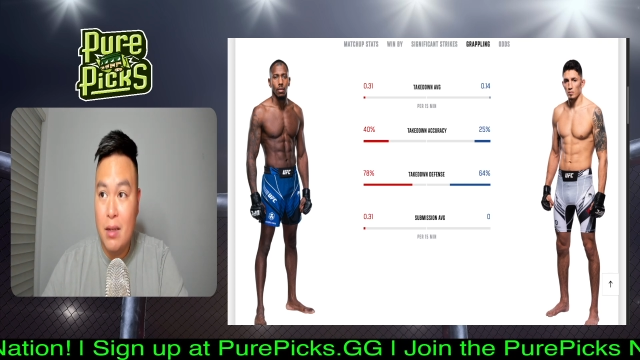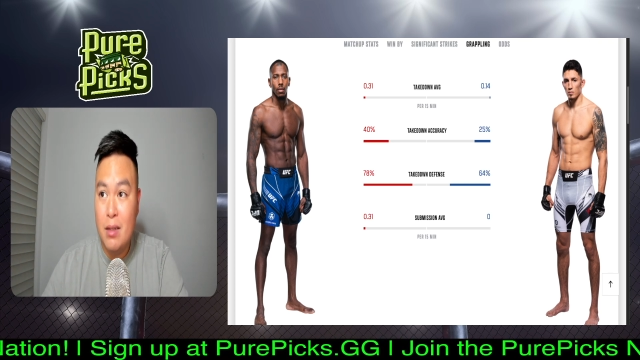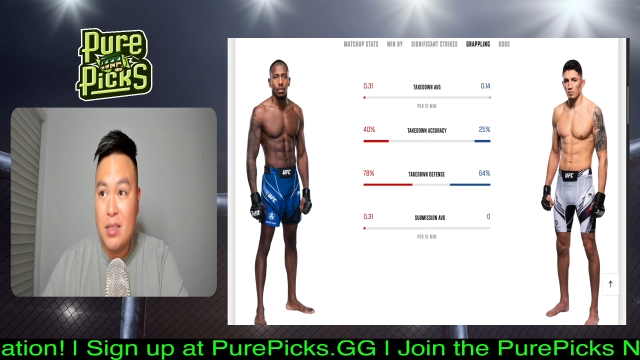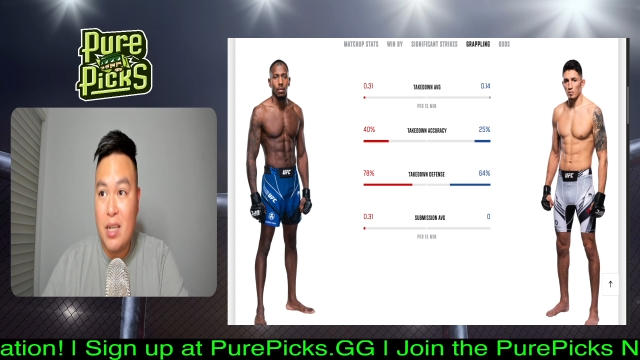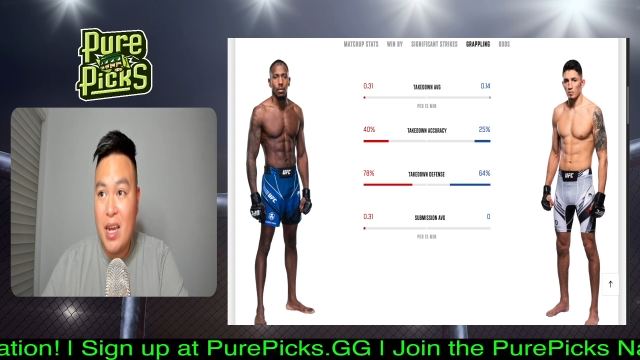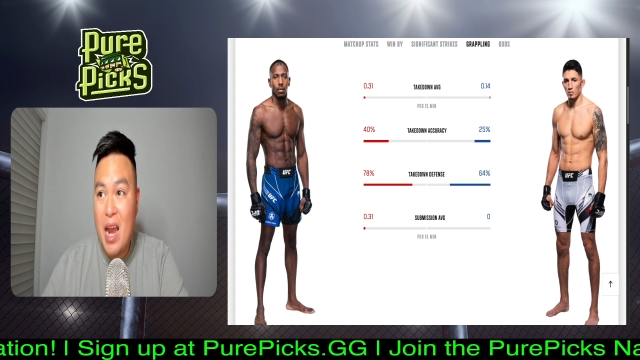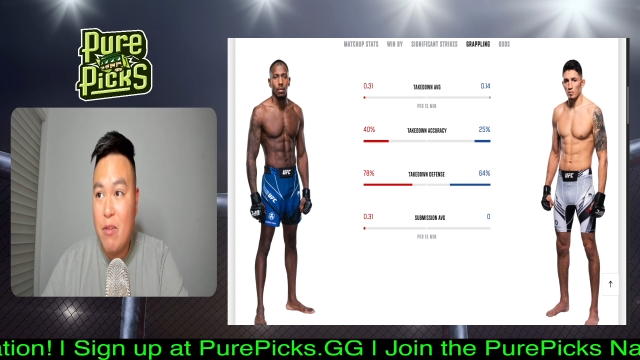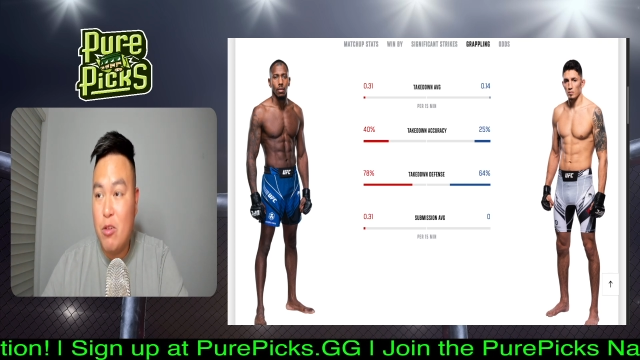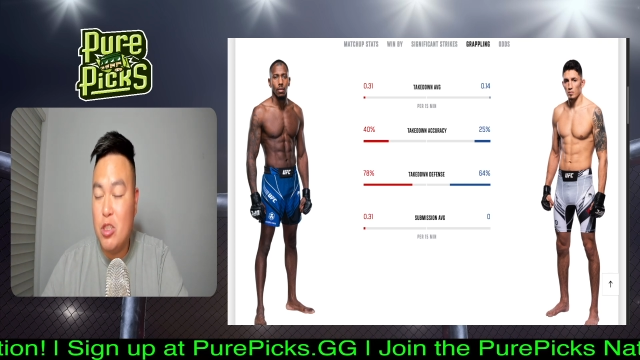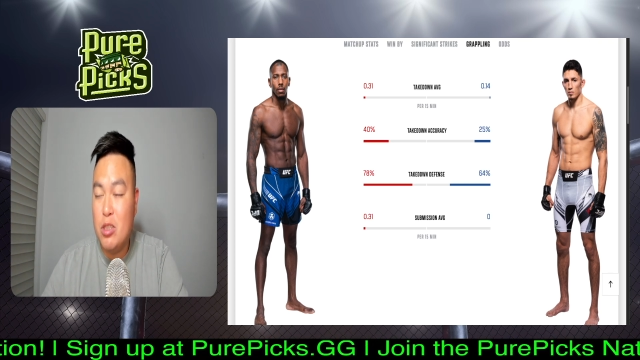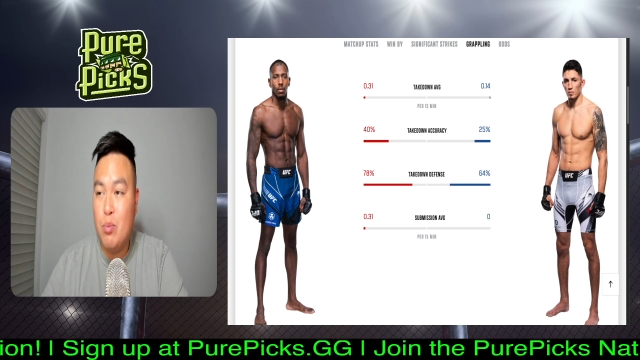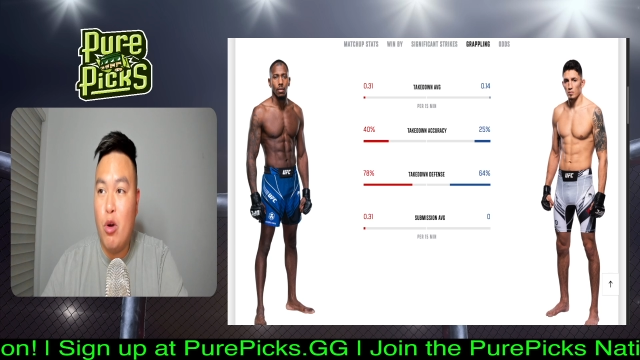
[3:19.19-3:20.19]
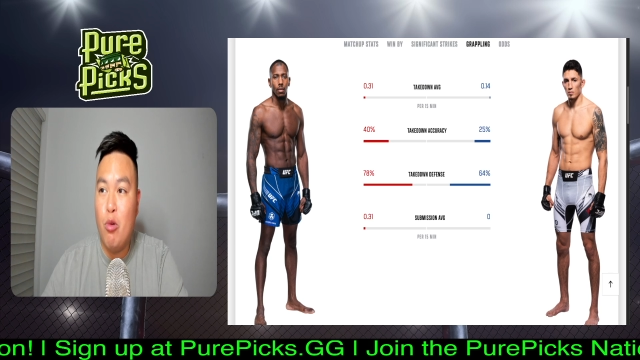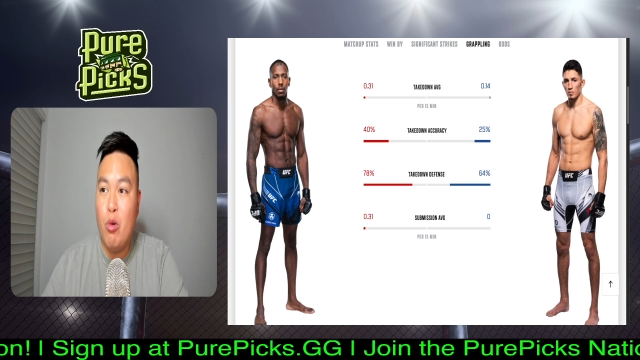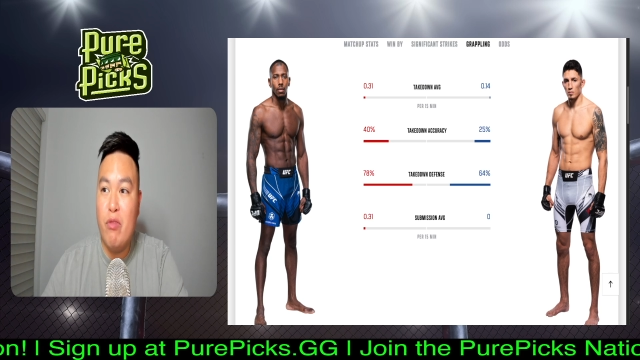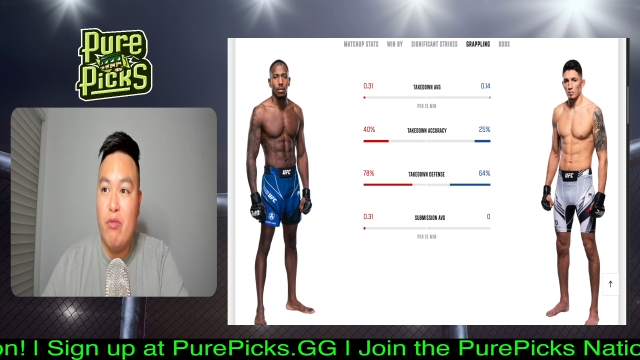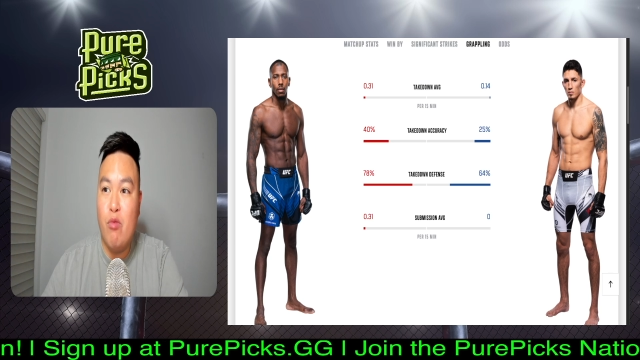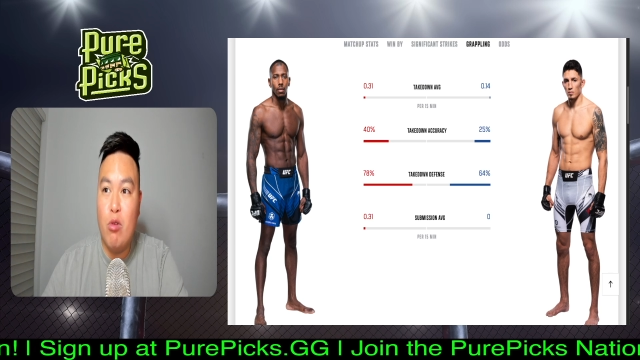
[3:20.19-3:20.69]
this guy averages
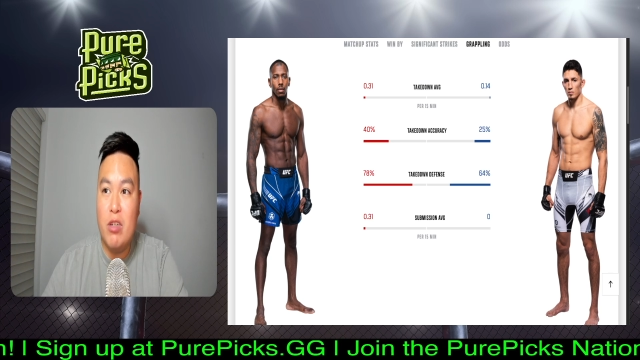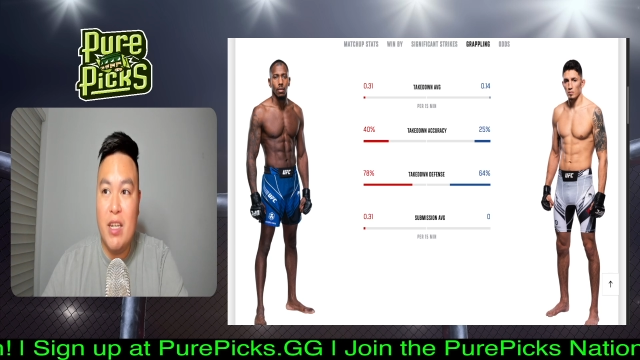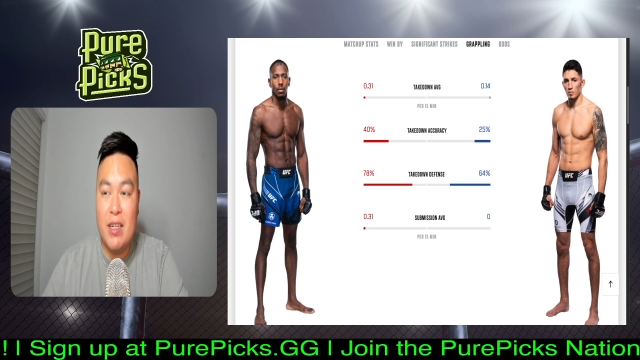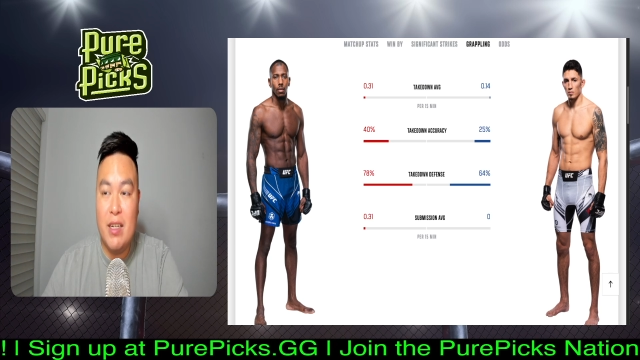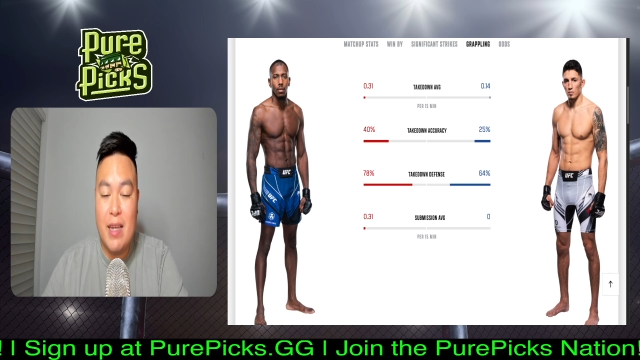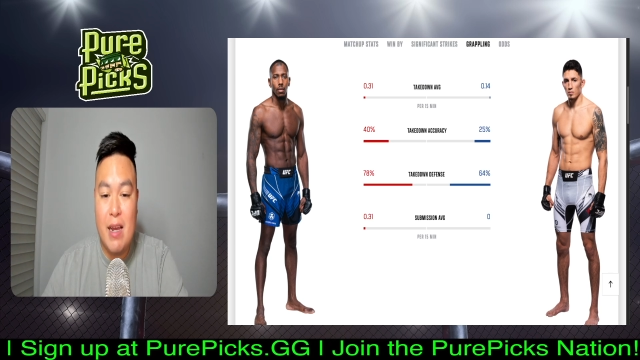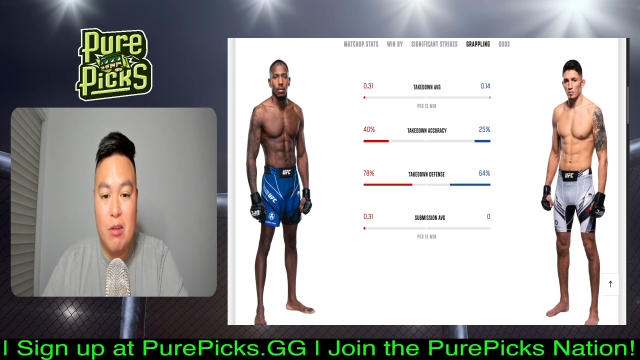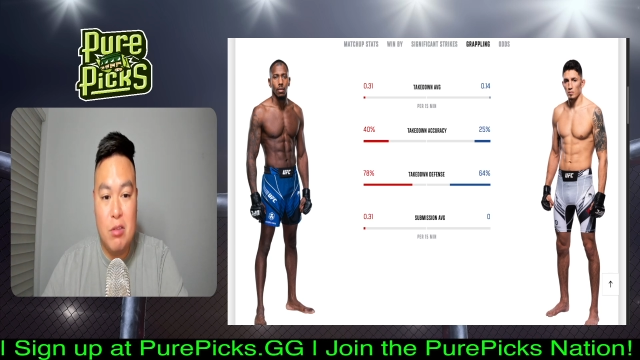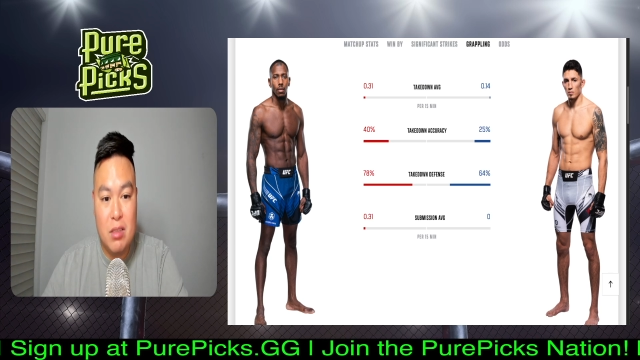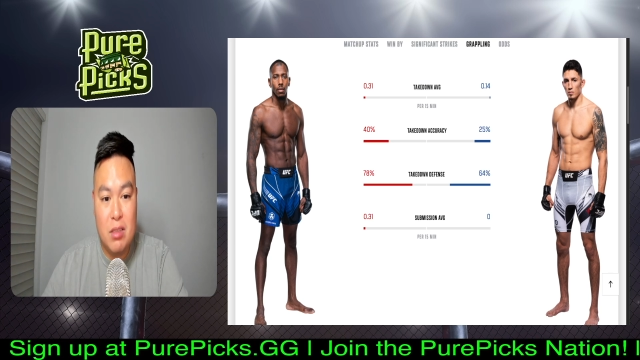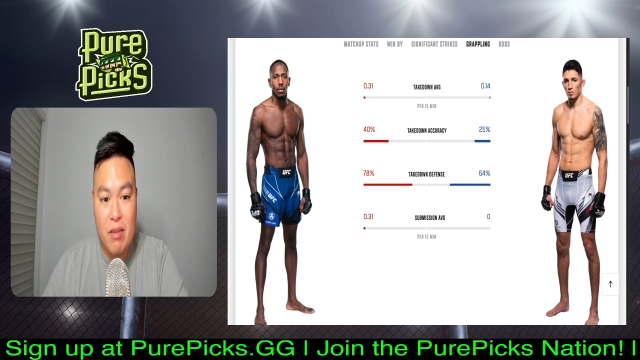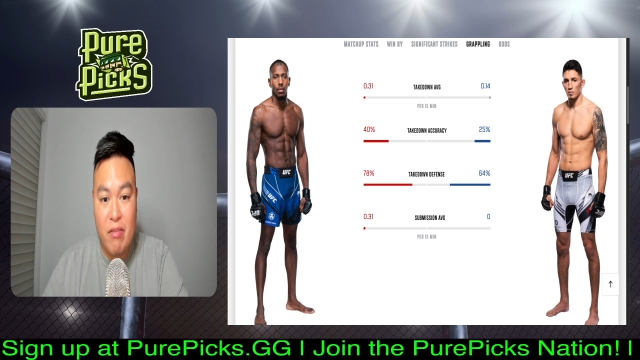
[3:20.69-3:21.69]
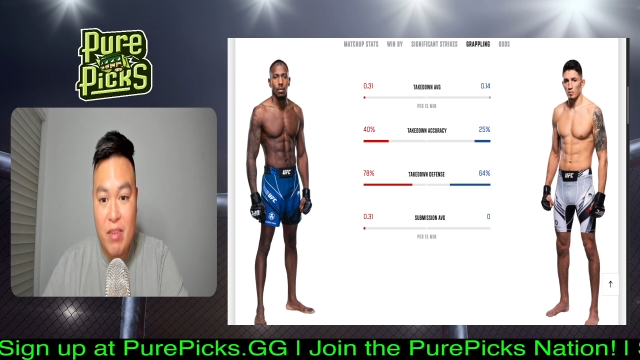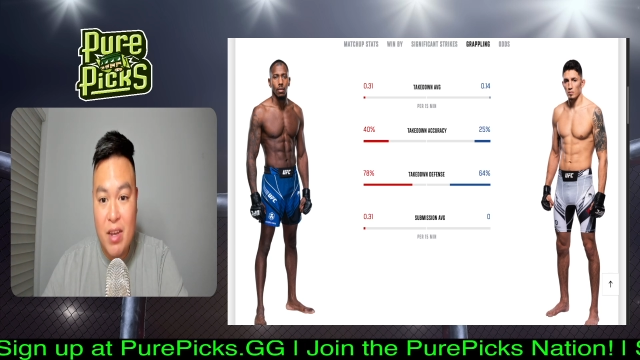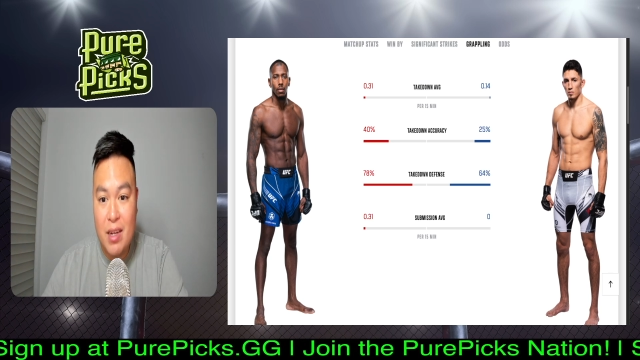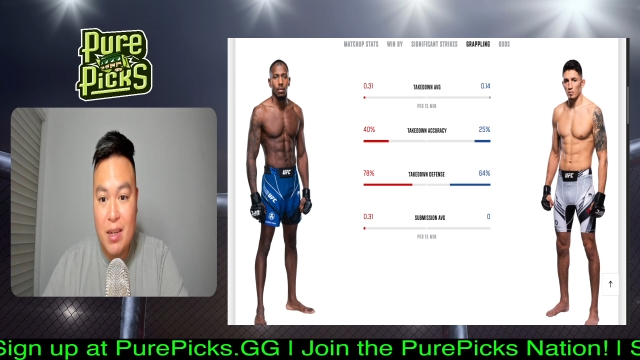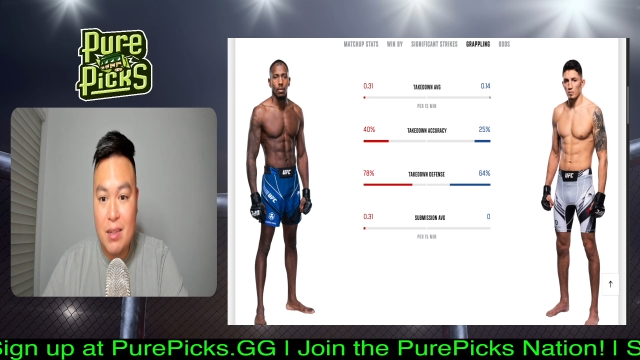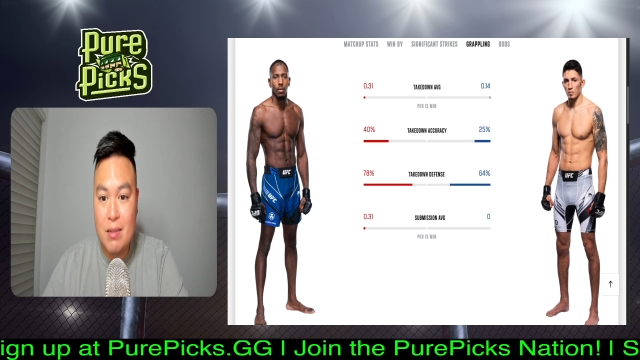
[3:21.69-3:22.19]
0.14 takedowns a
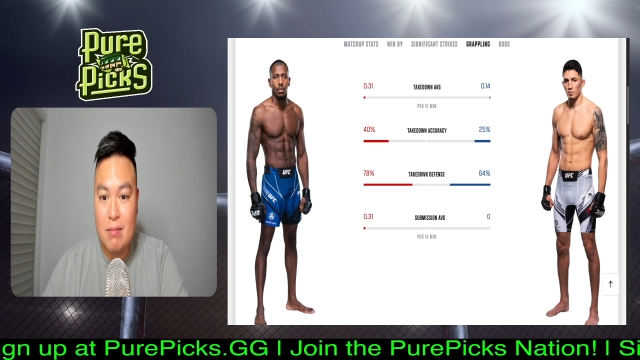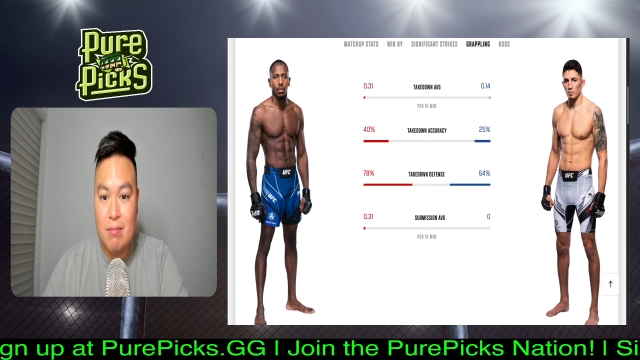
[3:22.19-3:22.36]
fight,